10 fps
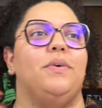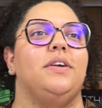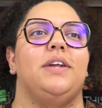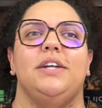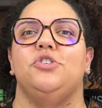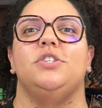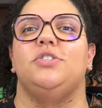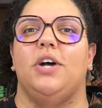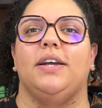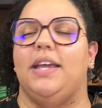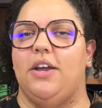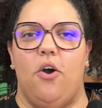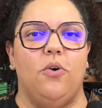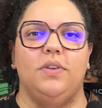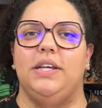We're not just talking
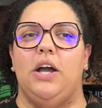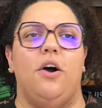only